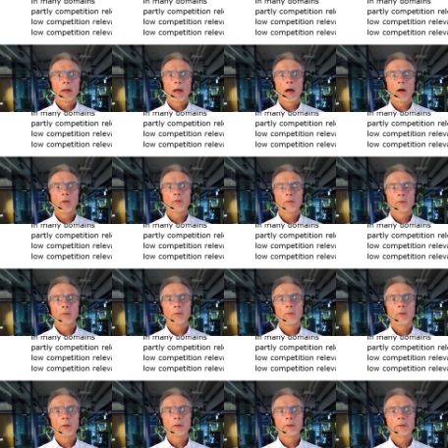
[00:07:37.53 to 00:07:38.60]
how to
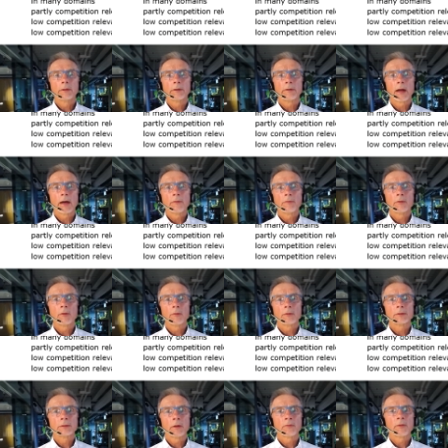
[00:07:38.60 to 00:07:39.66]
want to derive
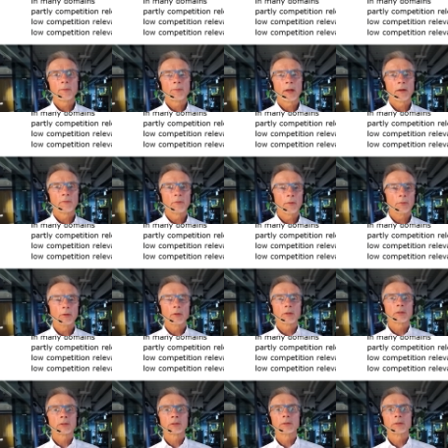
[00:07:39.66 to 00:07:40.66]
your software platform, your